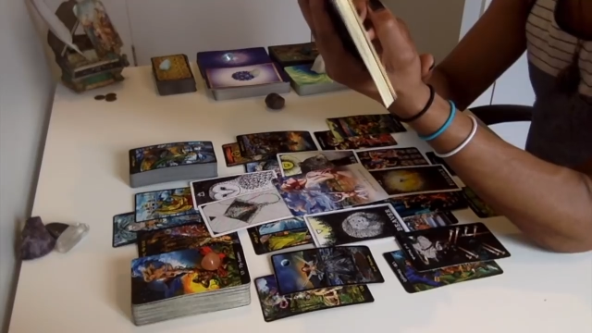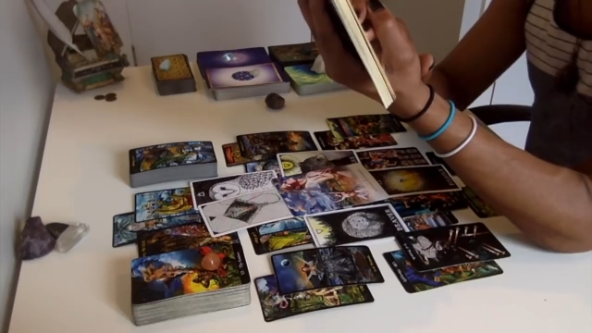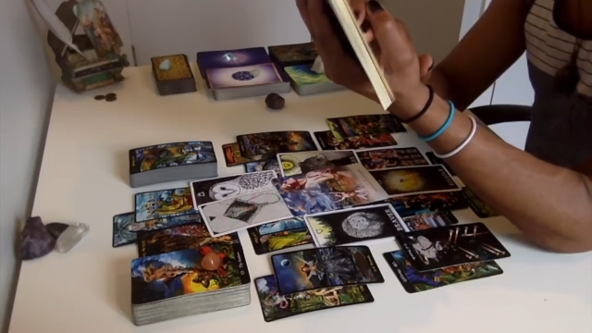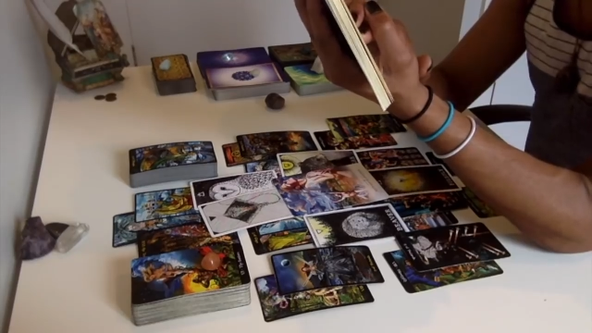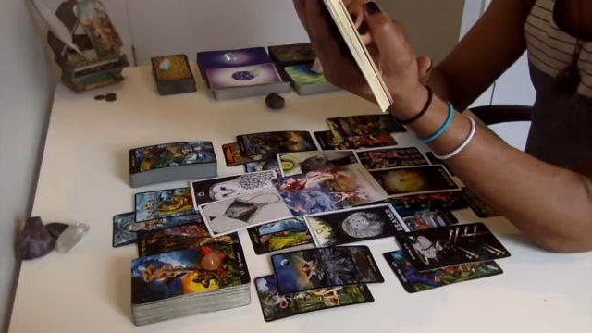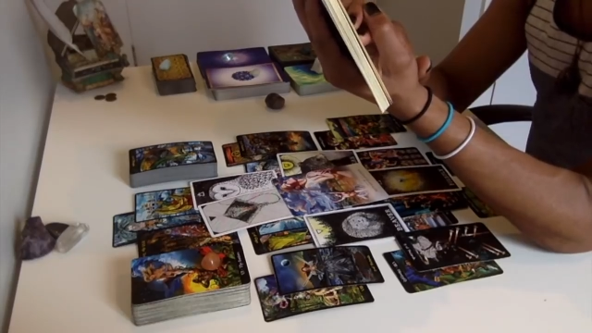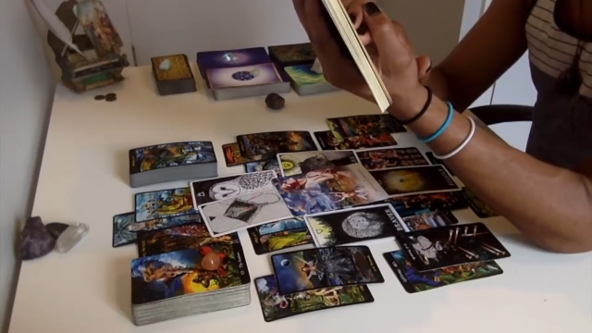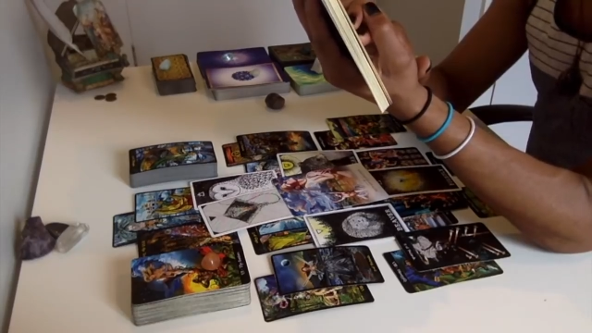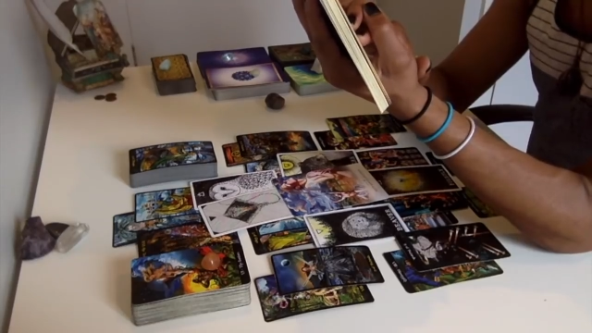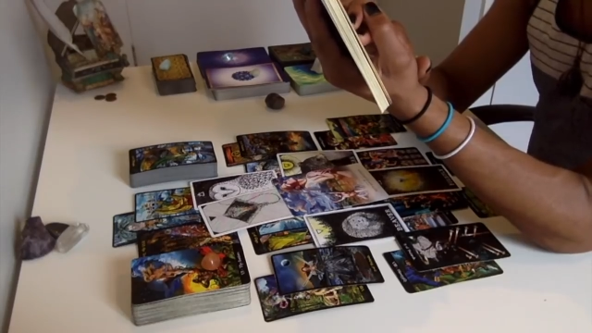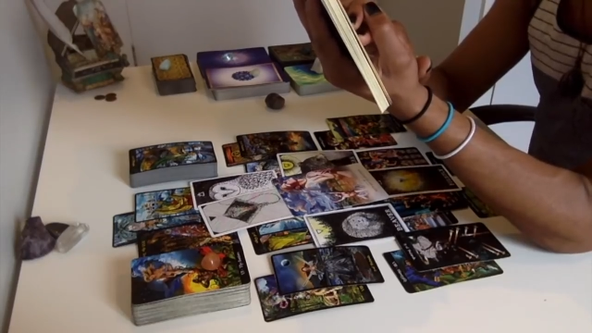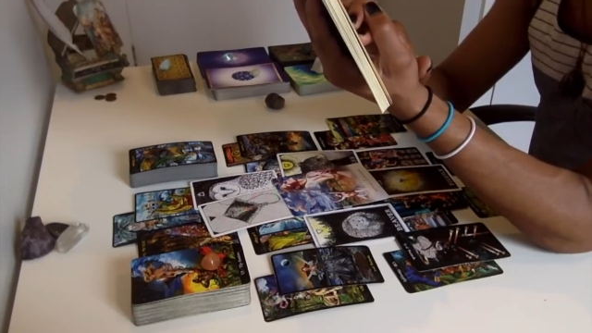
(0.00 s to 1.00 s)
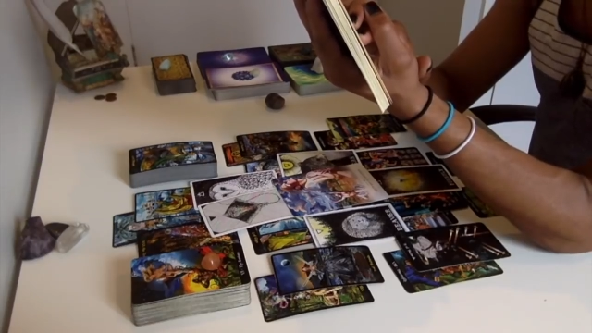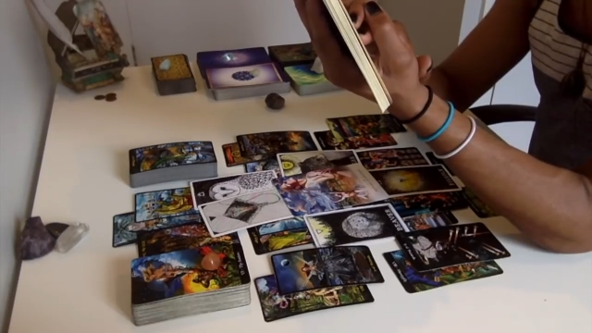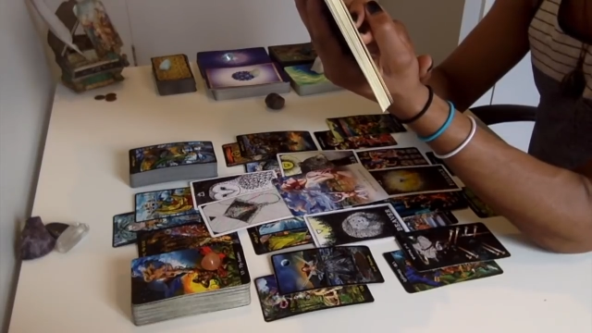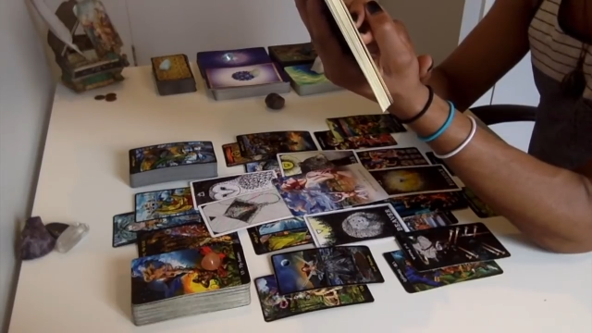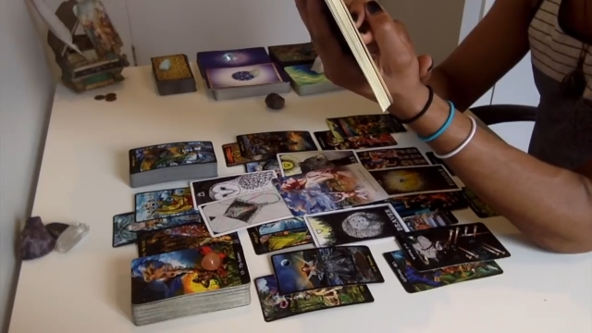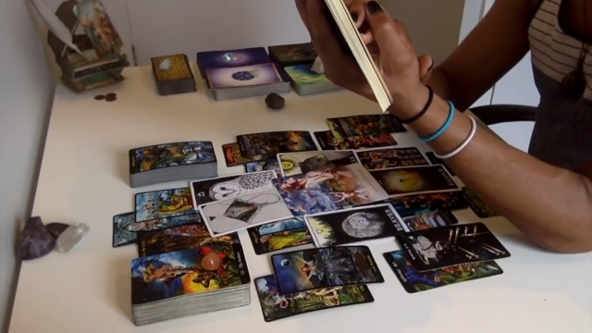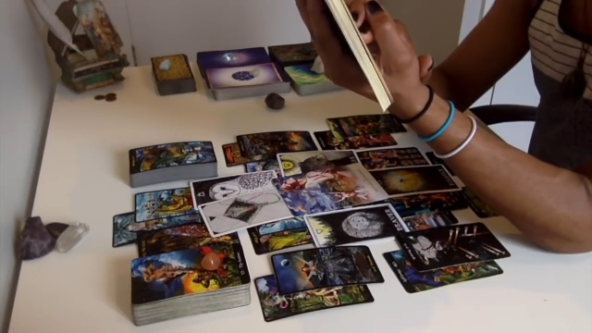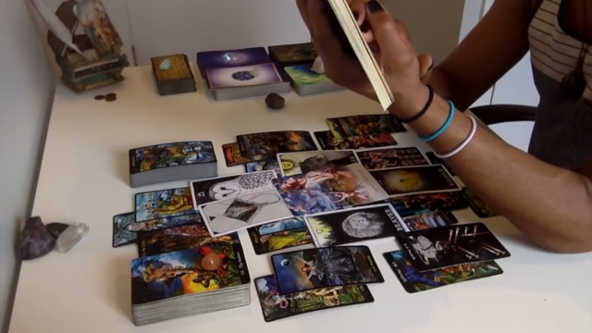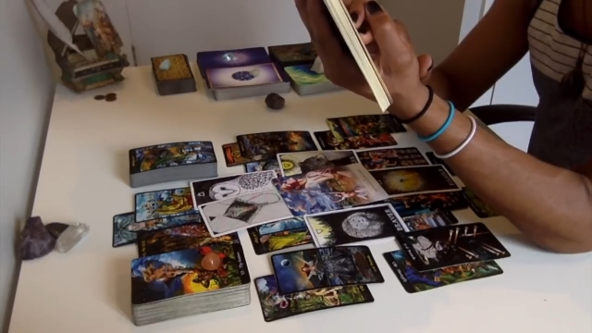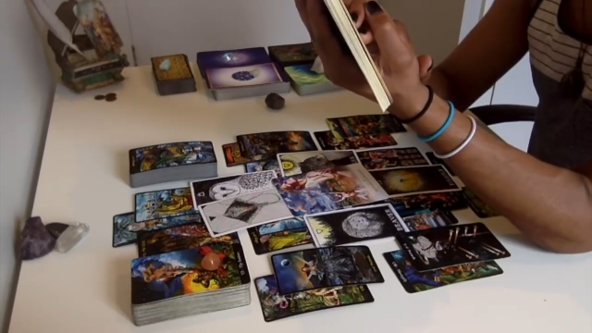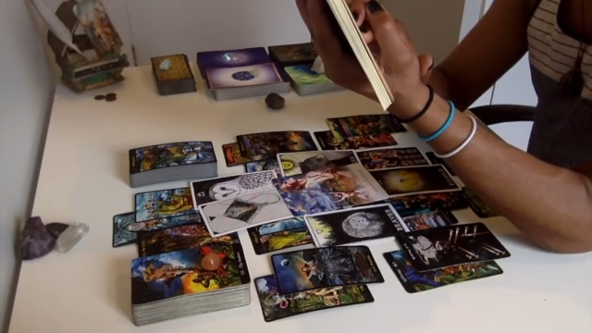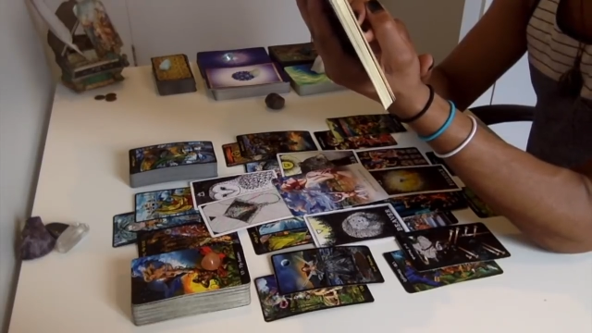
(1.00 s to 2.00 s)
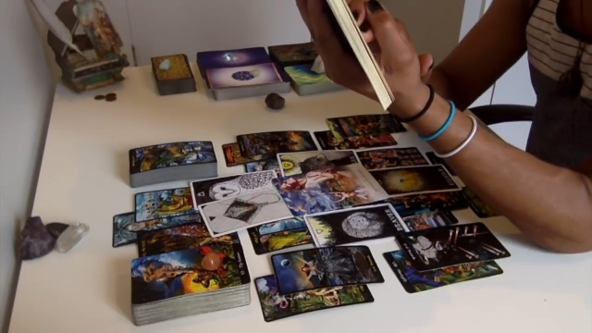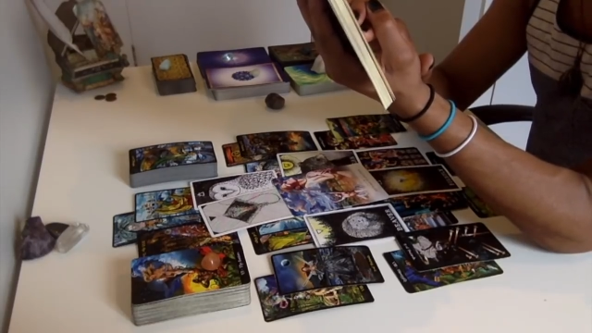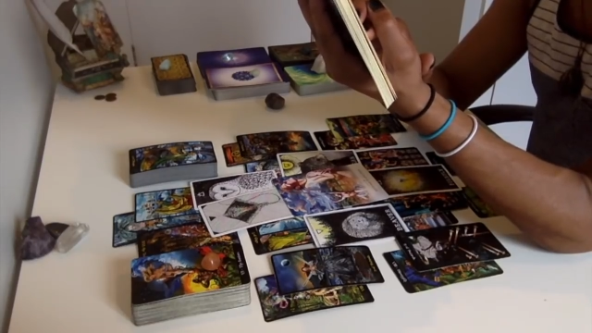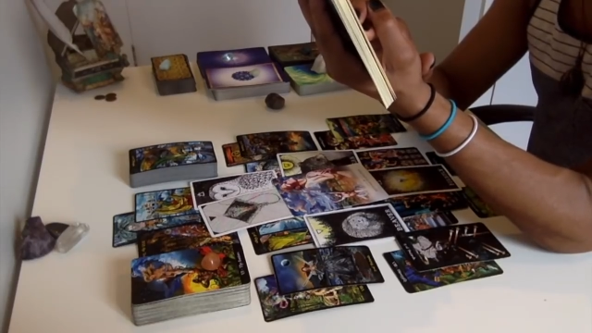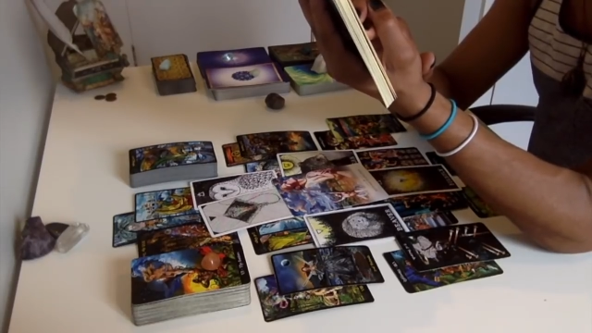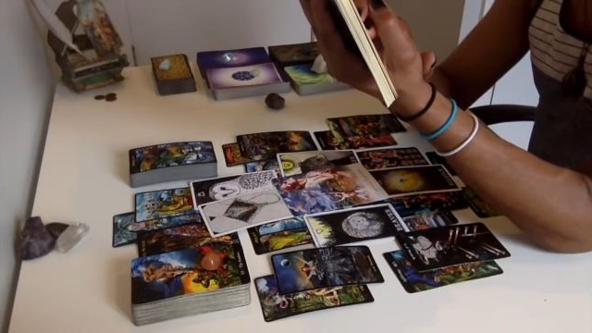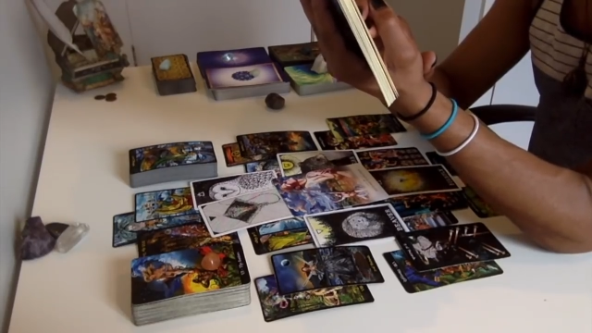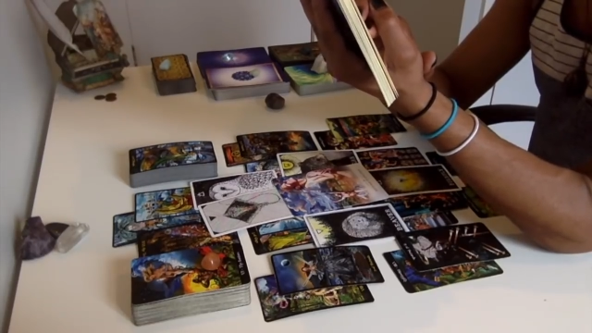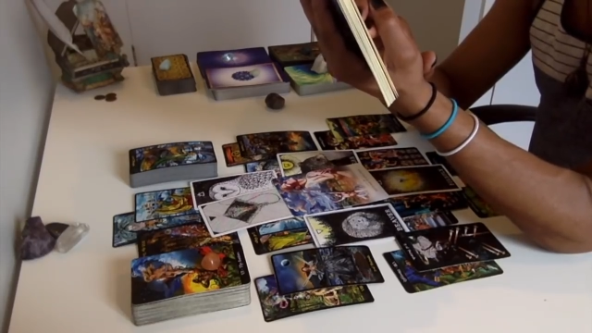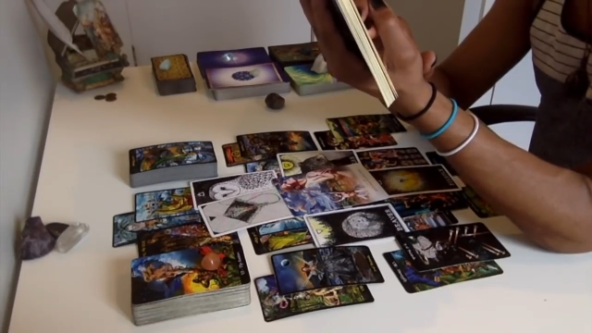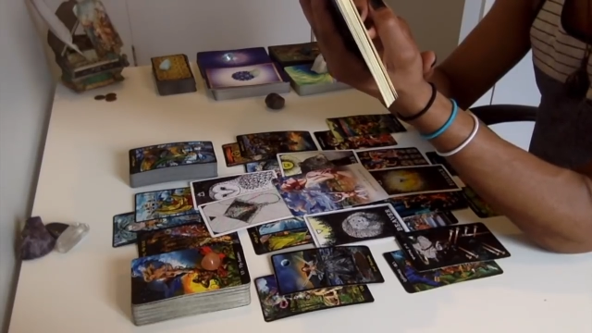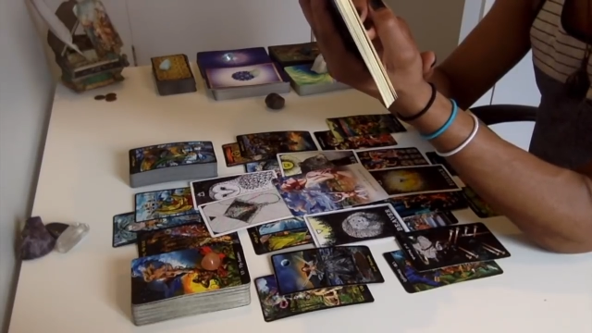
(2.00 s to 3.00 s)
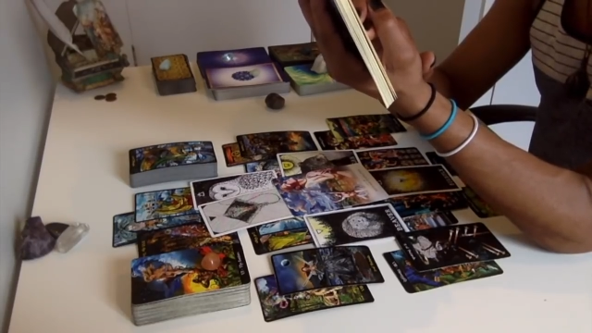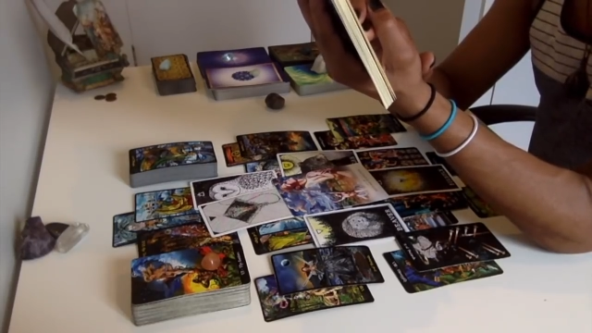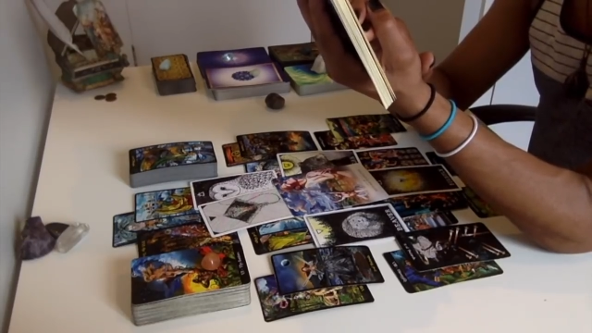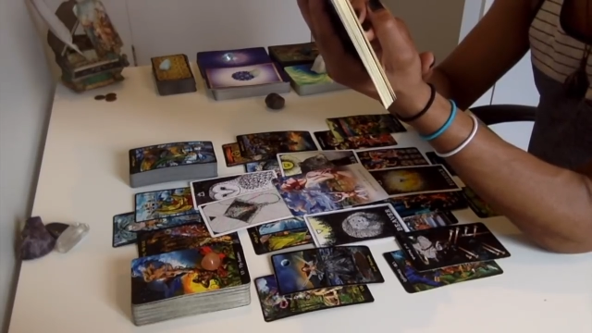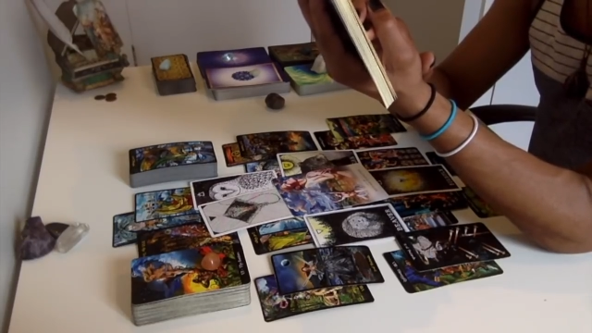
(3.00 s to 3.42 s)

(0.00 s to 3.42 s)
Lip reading: [unreadable: no face in view]